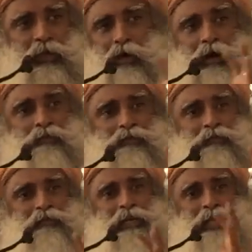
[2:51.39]
All of
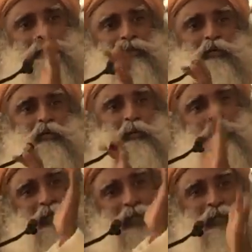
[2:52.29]
them will never
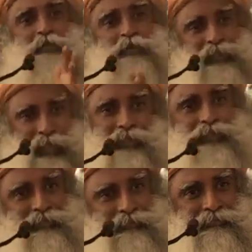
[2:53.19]
cooperate 100%.